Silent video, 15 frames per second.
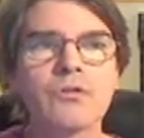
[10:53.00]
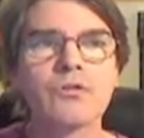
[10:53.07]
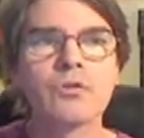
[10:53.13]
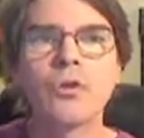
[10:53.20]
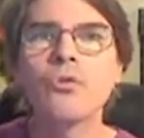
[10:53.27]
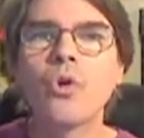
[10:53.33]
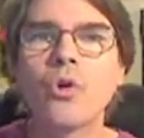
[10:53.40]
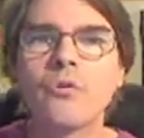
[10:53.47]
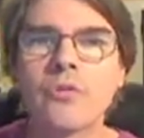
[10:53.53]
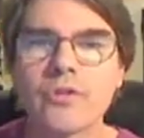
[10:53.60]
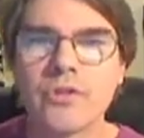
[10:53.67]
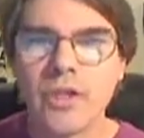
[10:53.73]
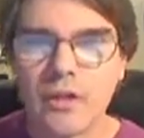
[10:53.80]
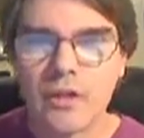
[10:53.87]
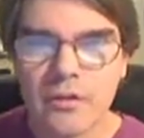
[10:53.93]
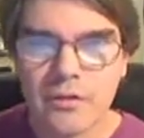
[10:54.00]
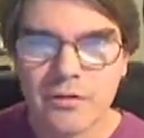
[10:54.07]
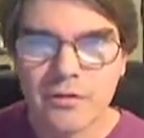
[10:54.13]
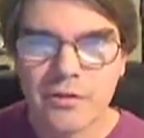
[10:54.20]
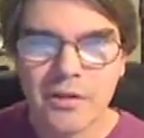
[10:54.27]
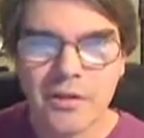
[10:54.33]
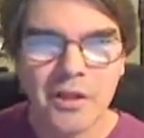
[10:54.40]
so
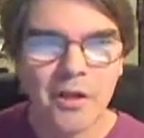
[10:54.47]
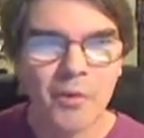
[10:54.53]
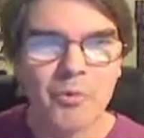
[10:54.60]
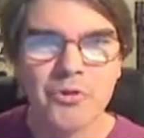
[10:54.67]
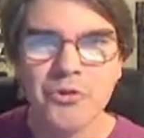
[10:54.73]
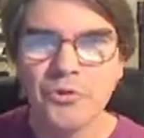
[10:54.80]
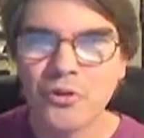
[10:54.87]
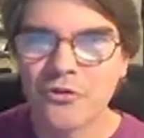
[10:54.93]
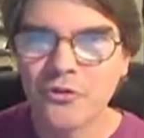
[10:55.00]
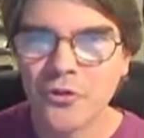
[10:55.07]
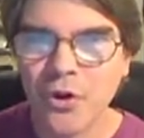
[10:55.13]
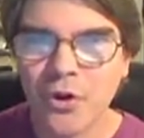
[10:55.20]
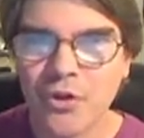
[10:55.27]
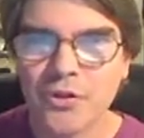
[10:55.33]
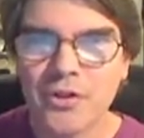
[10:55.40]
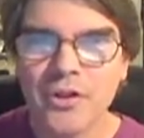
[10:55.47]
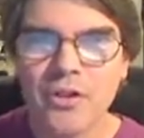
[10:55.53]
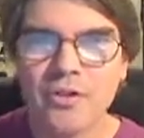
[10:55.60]
overzealous, almost to a fault,